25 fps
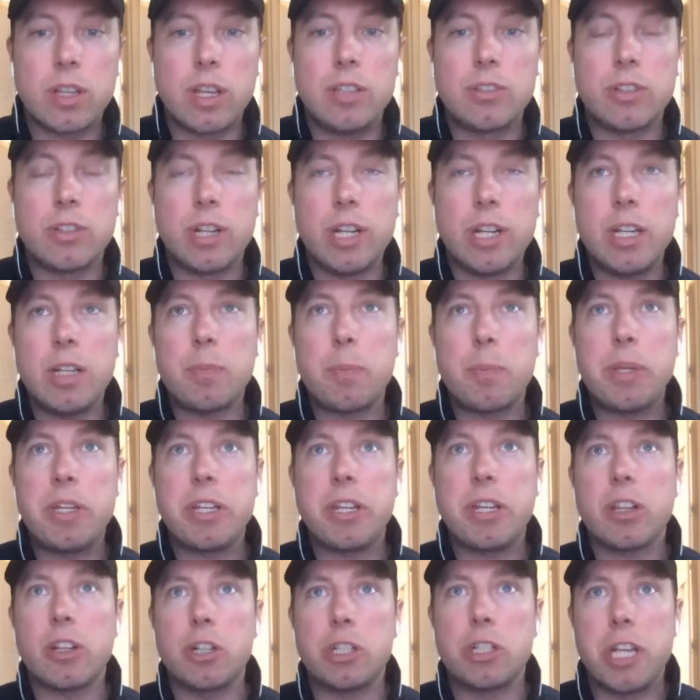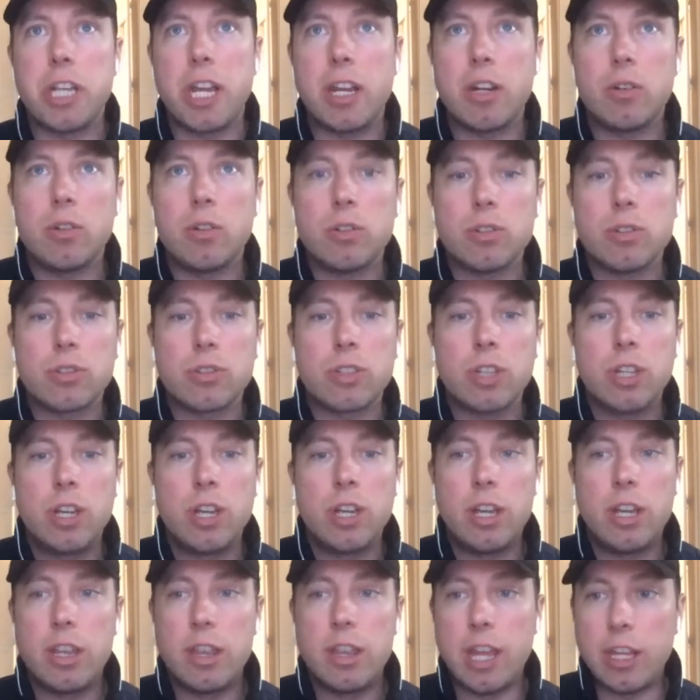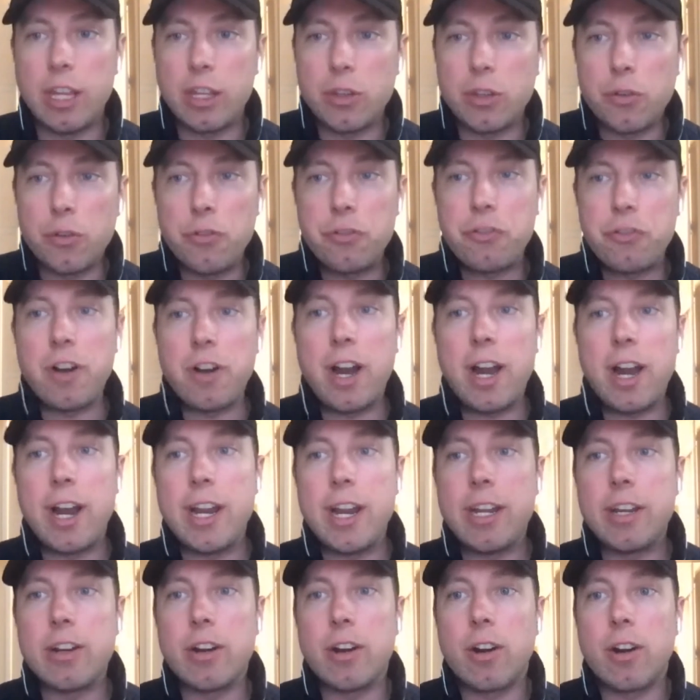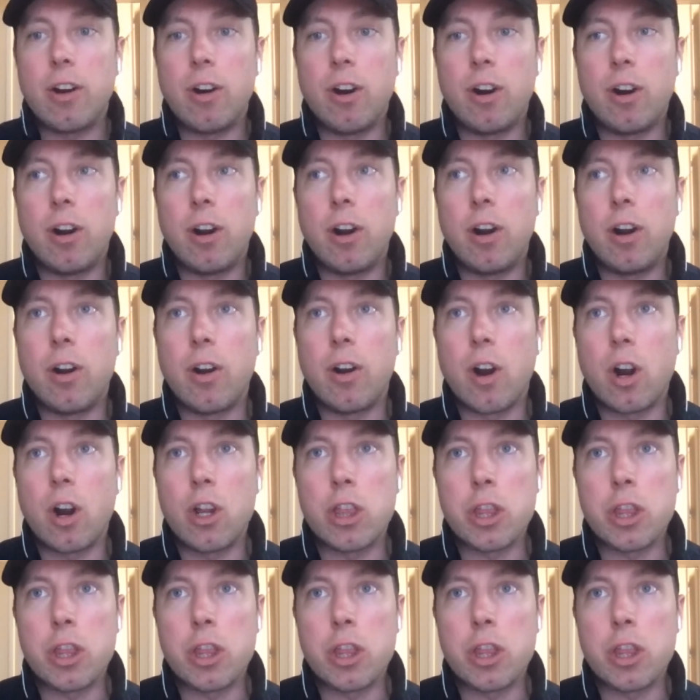Is there any particular channels that you find are